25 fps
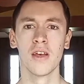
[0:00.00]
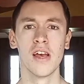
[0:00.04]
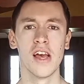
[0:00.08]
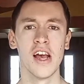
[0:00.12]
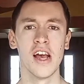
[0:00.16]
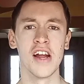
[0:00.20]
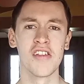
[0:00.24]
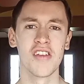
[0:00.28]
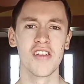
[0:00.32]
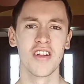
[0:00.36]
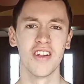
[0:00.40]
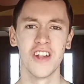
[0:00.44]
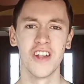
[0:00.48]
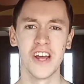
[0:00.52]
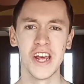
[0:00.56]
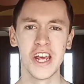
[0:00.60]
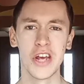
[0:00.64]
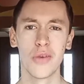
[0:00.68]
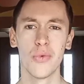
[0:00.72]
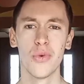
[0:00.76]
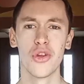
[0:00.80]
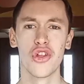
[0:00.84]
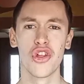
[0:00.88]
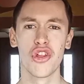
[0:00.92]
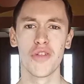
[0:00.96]
It's a
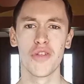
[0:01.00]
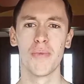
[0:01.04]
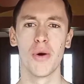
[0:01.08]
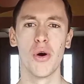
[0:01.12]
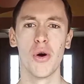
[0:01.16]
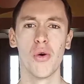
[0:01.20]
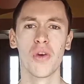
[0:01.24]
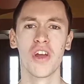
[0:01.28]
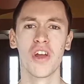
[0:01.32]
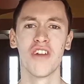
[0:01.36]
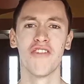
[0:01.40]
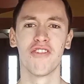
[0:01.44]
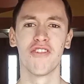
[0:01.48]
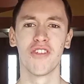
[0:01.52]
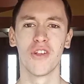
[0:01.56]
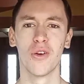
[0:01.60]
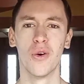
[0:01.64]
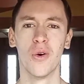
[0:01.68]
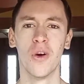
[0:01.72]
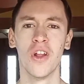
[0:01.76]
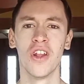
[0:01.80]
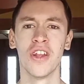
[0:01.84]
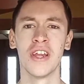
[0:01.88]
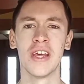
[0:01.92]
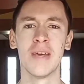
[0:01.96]
language spoken
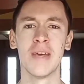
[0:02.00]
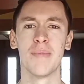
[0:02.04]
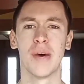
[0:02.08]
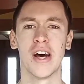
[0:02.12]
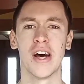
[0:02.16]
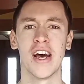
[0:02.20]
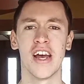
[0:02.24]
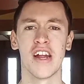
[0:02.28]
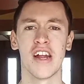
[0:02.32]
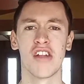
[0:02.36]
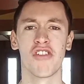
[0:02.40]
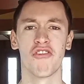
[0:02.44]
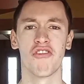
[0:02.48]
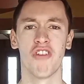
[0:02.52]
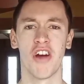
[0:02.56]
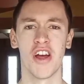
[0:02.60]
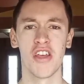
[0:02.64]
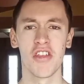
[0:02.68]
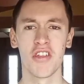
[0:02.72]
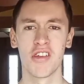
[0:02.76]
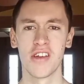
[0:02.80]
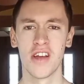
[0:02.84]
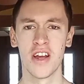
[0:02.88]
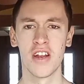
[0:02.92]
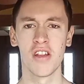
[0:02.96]
fluently by its
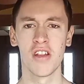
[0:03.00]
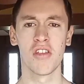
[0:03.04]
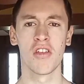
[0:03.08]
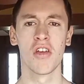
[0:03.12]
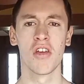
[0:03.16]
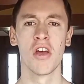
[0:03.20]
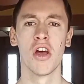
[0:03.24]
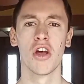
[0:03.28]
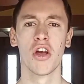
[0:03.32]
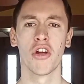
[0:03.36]
residents,